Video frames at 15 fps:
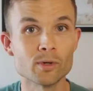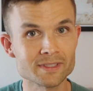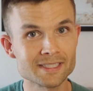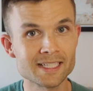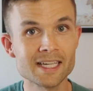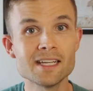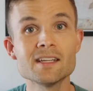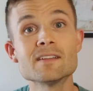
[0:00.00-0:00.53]
Once
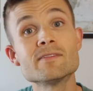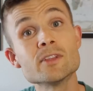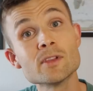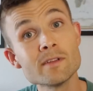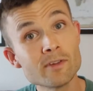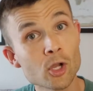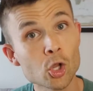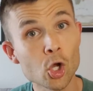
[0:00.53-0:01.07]
again, if you
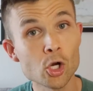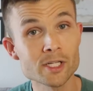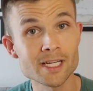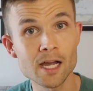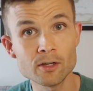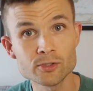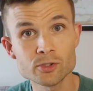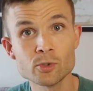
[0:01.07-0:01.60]
live in a large
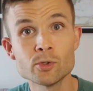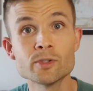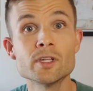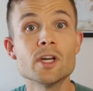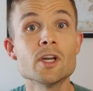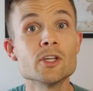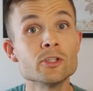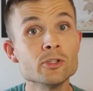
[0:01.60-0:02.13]
household,
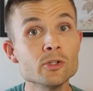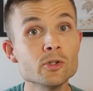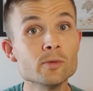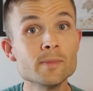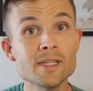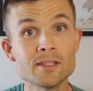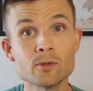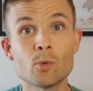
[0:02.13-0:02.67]
you
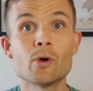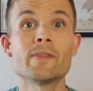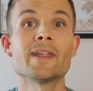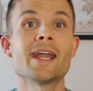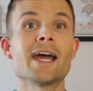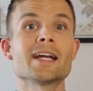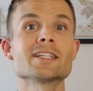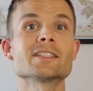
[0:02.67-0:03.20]
being the one
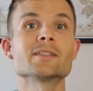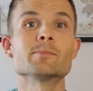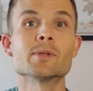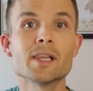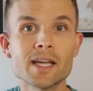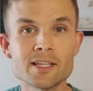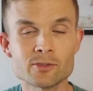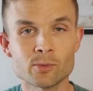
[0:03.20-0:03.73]
that actually
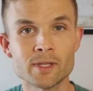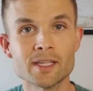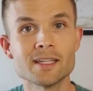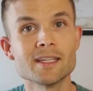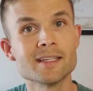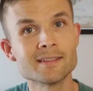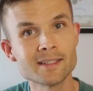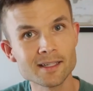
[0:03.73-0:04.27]
plays with
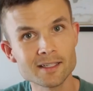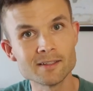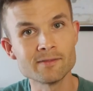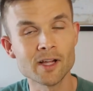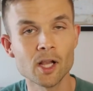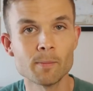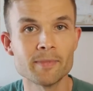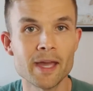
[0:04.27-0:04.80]
it is gonna
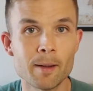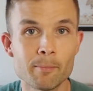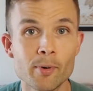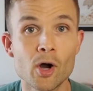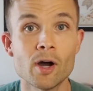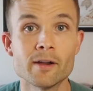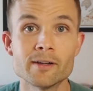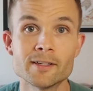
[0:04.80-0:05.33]
develop that
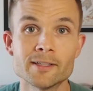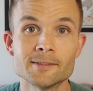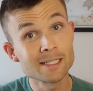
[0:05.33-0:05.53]
bond.